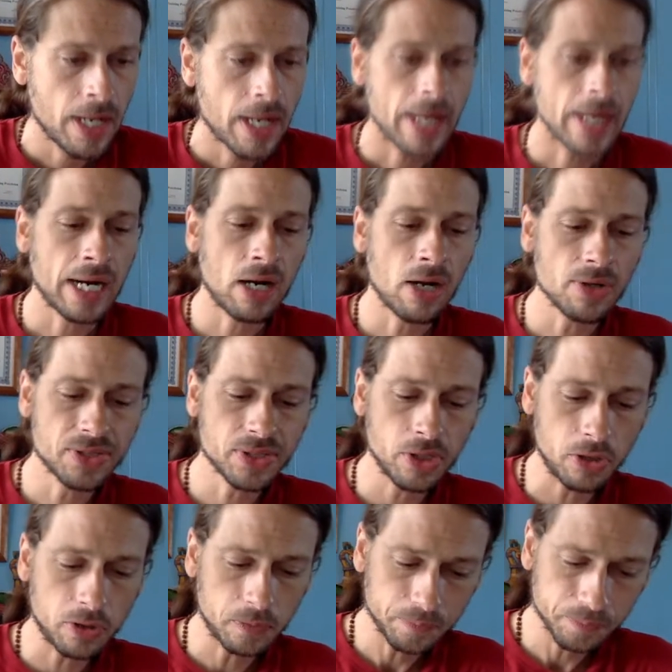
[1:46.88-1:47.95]
And I
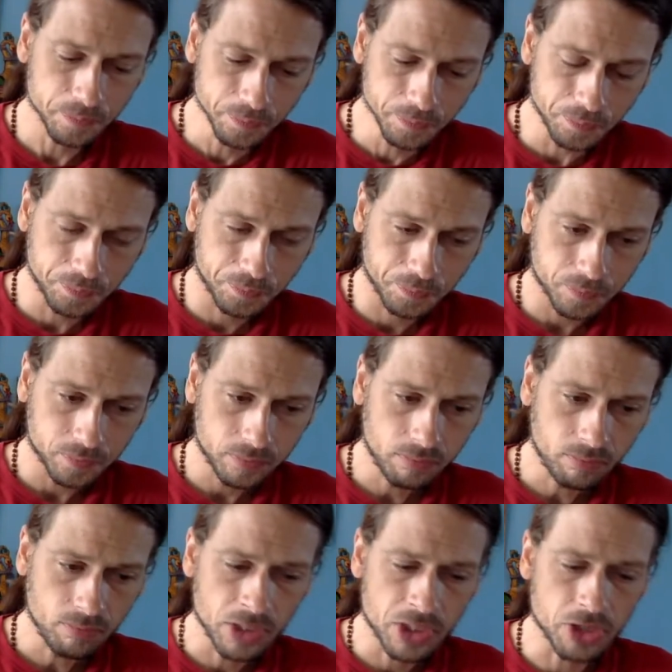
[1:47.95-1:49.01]
also,
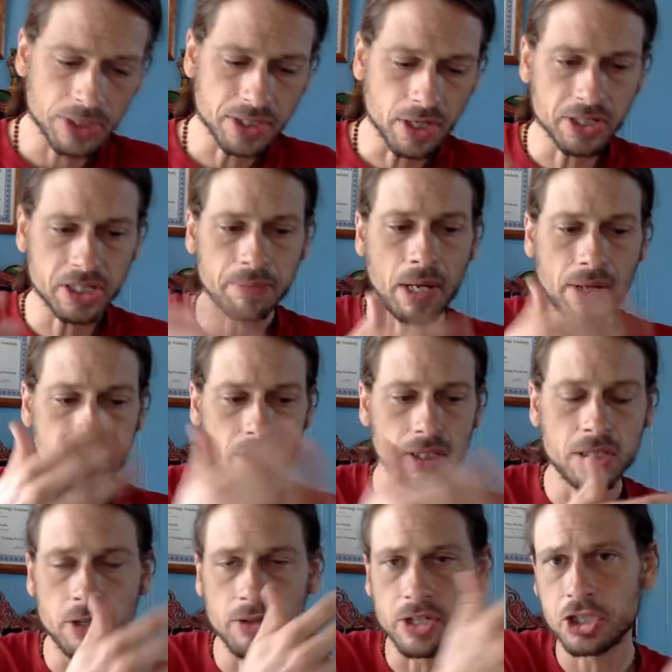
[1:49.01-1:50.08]
so I talked about
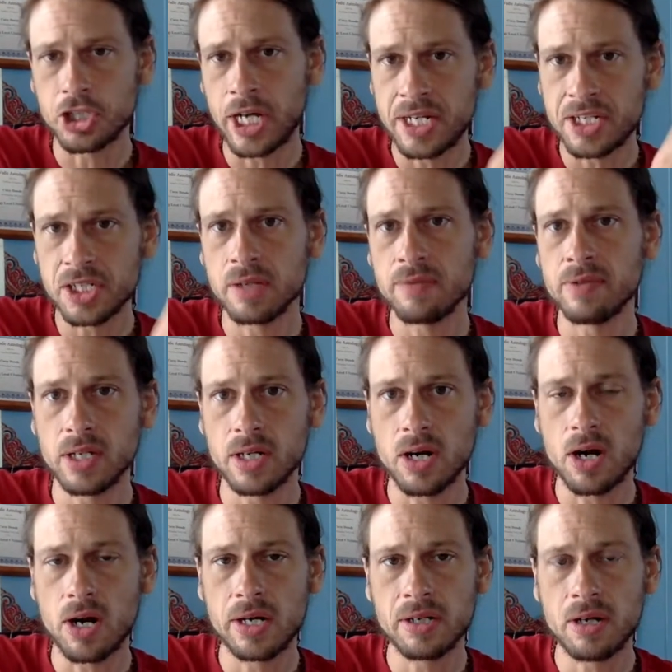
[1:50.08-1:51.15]
the, you know, the changing of the
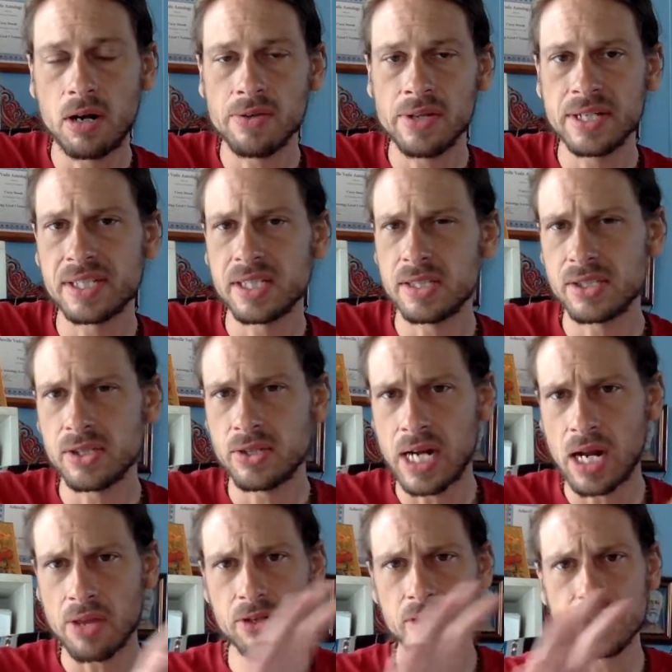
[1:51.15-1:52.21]
guard and all this. And so
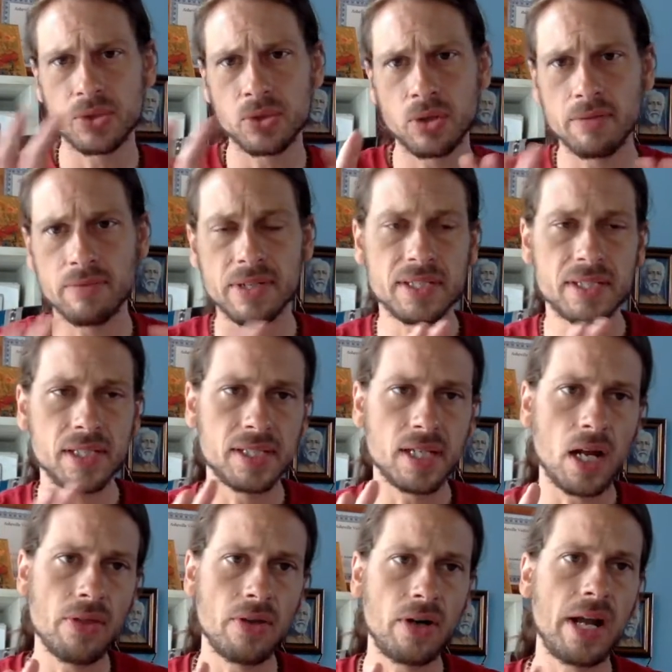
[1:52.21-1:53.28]
now there's sort of is
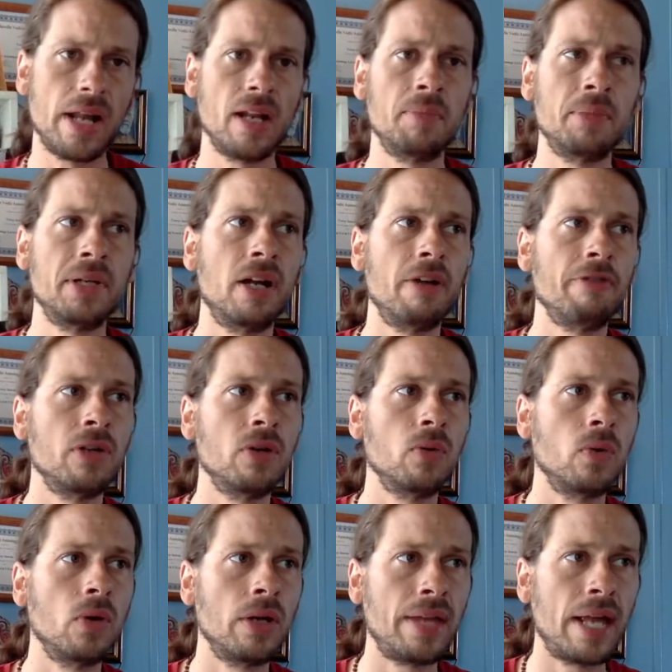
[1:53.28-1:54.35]
this other element of it
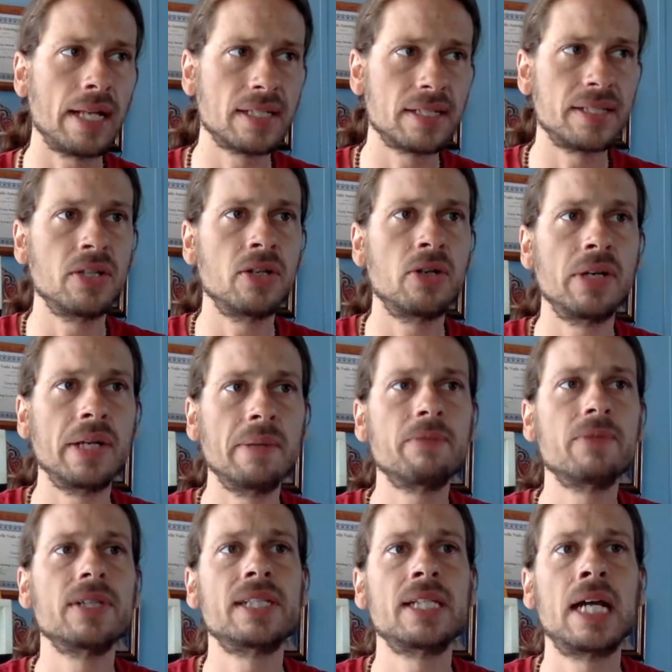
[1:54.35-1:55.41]
that's still
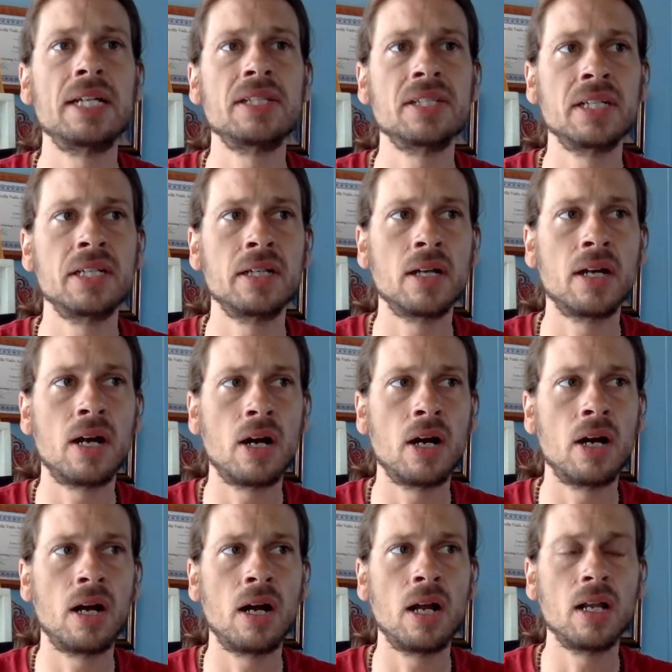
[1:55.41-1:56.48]
emphasizing
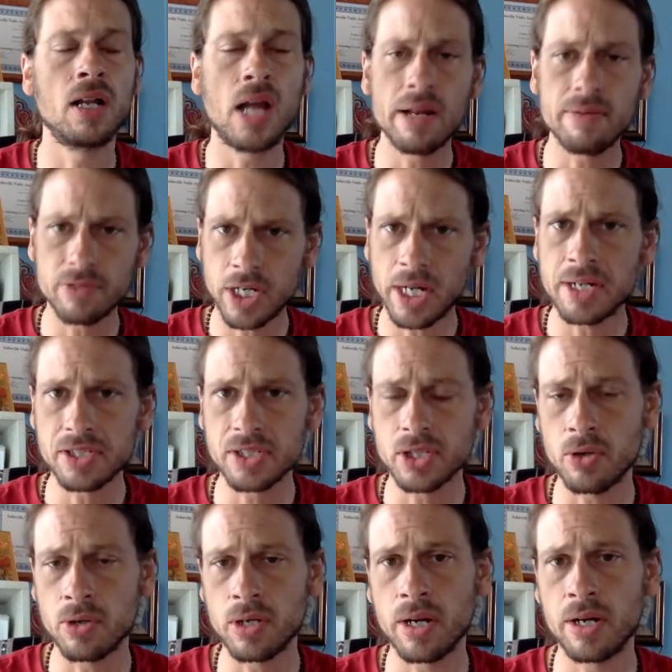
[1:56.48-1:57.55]
our a lot of changes
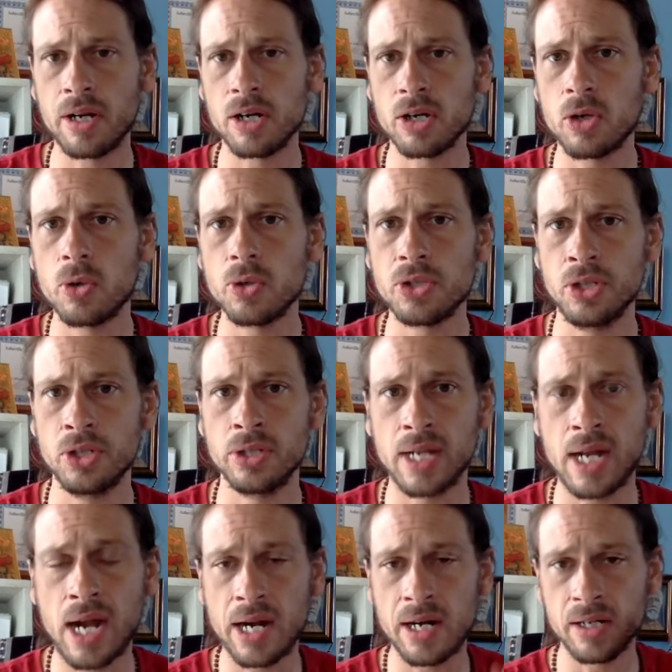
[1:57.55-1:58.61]
going on in our culture
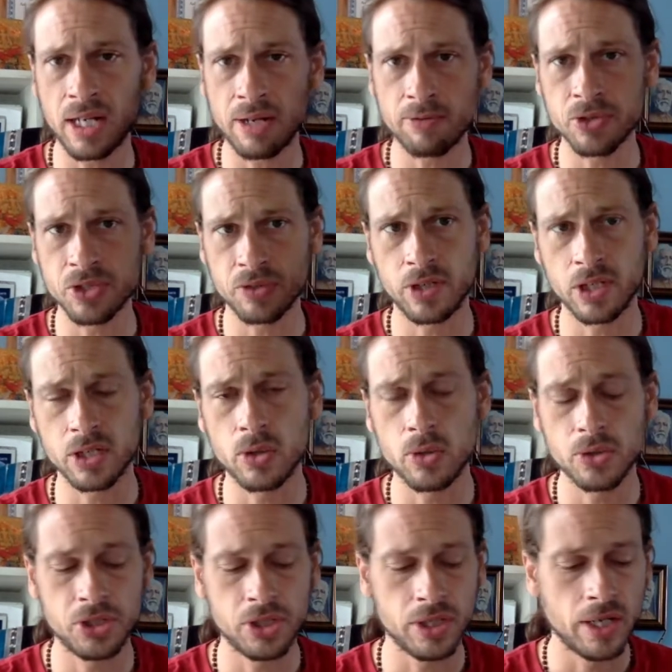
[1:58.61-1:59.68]
and the higher levels of our
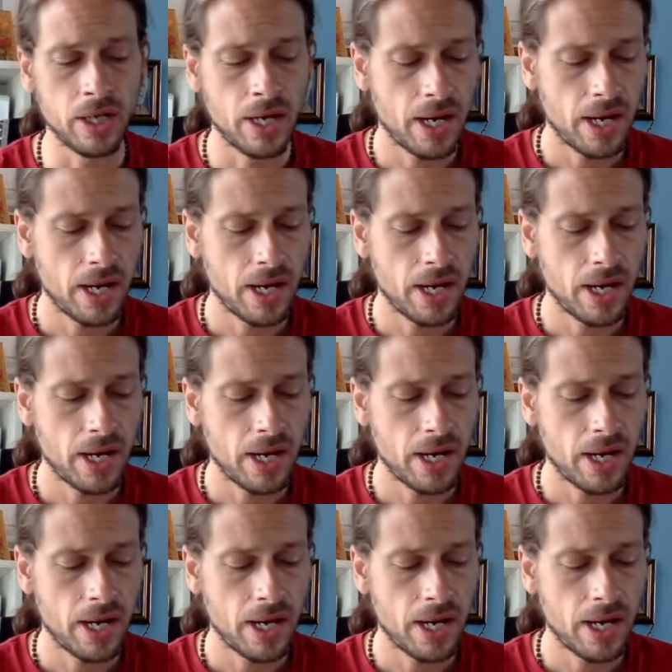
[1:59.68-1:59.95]
culture.